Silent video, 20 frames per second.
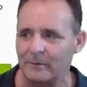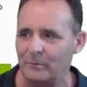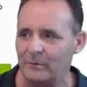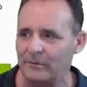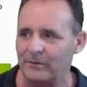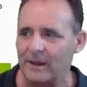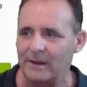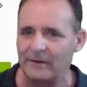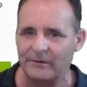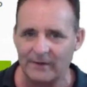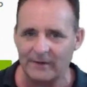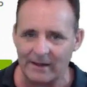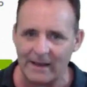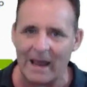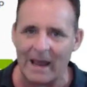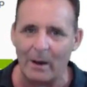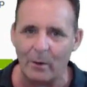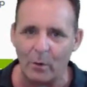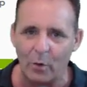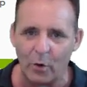They're sent
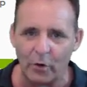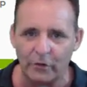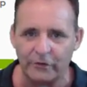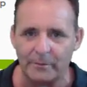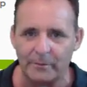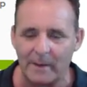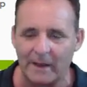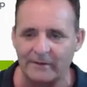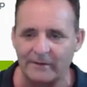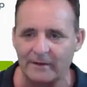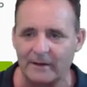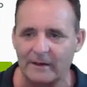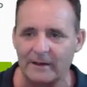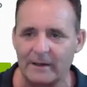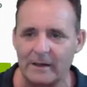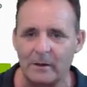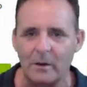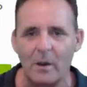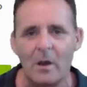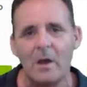out
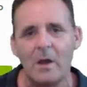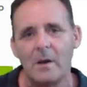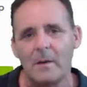automatically.